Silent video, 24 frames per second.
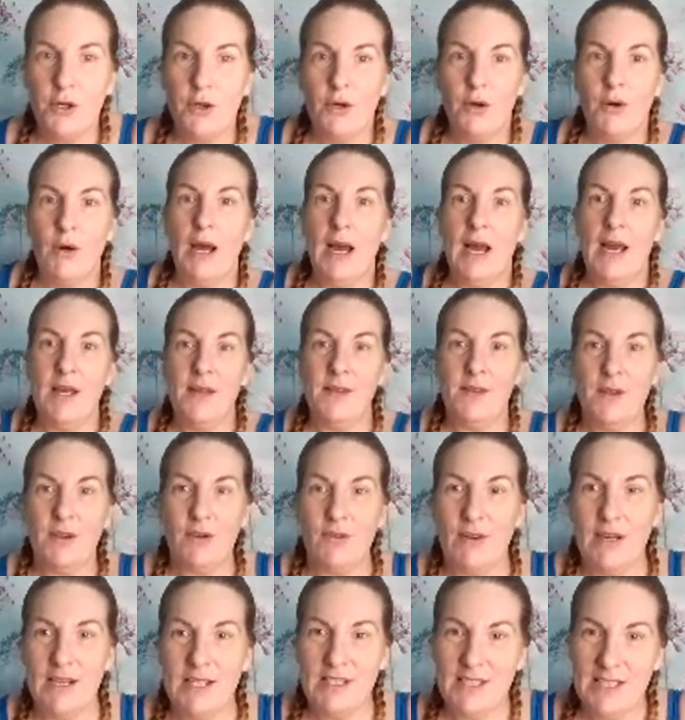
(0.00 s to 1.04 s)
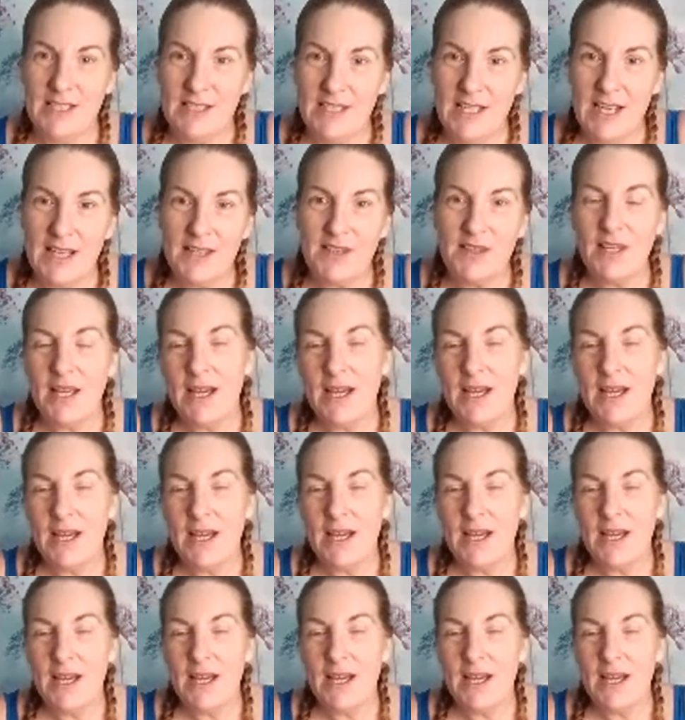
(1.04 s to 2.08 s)
So either granddad had
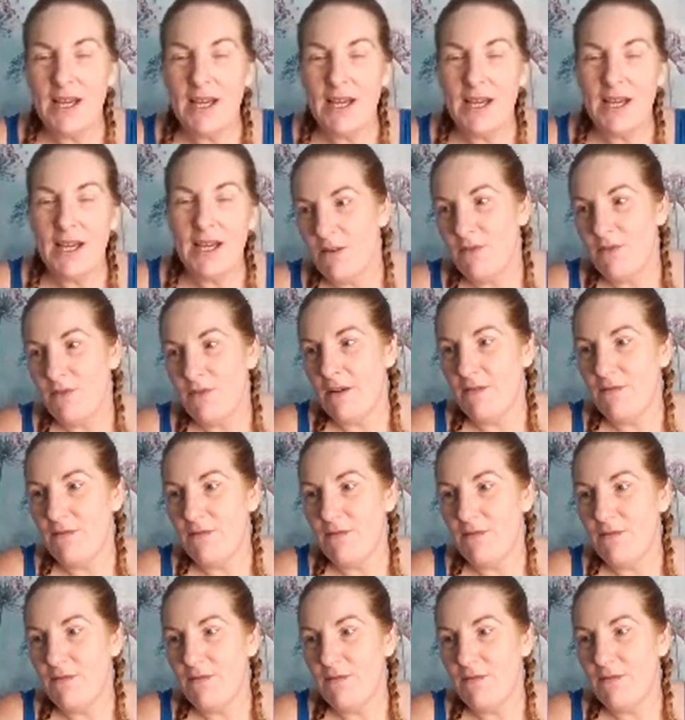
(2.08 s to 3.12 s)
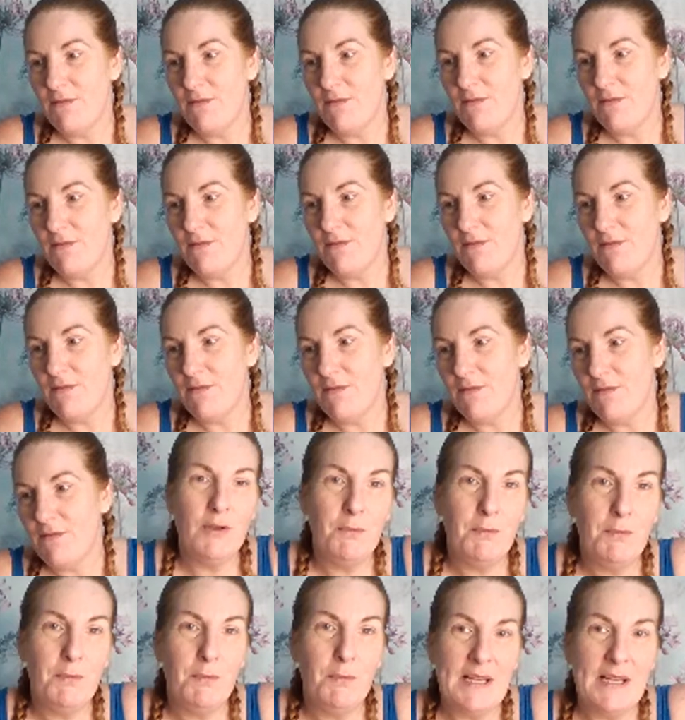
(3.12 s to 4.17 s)
that or you yourself have that. Normally
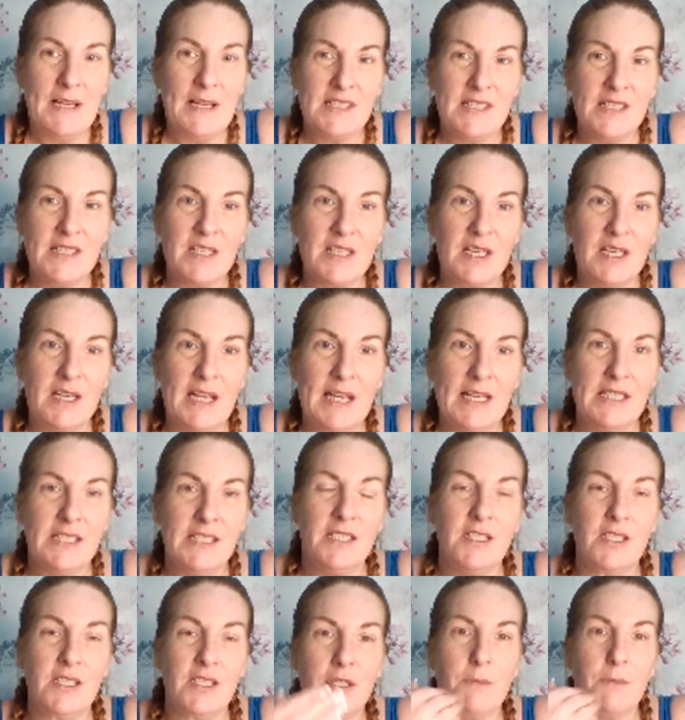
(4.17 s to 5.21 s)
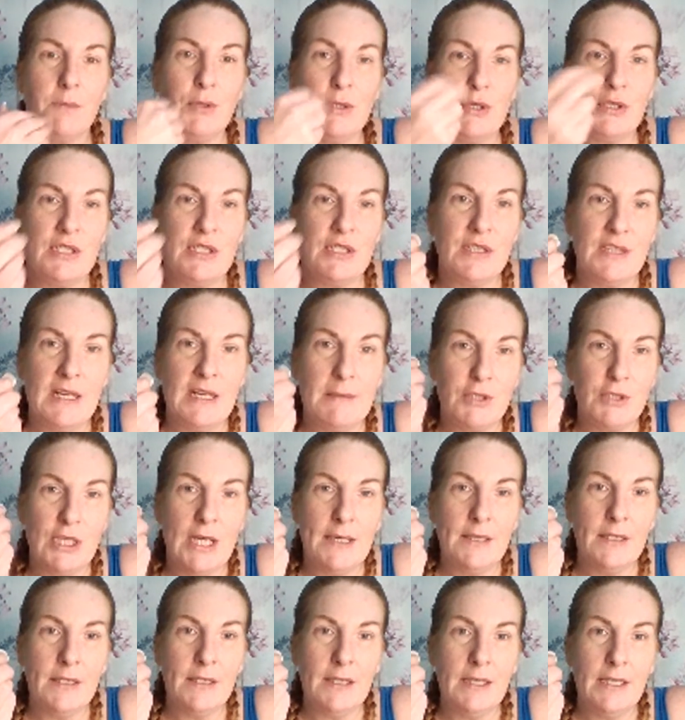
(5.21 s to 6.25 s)
when I feel pains, it's connected to the
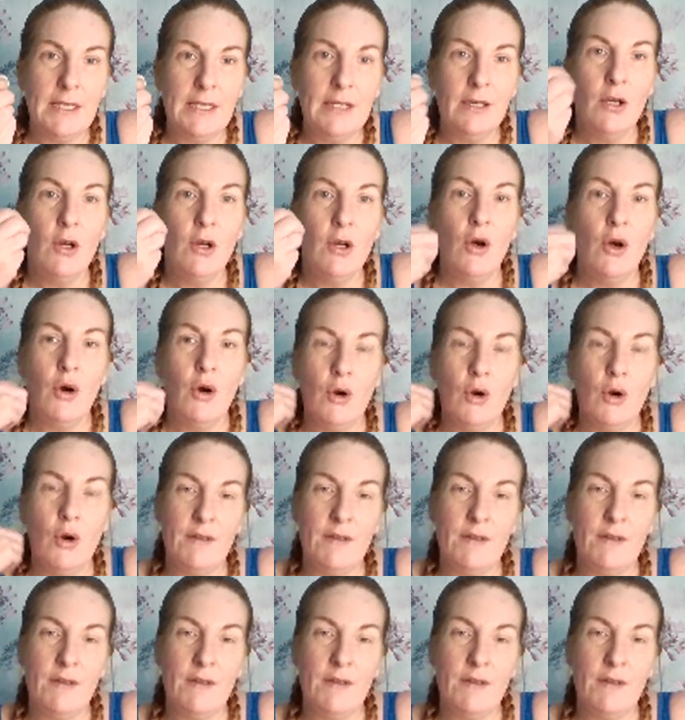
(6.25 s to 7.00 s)
person that I'm channeling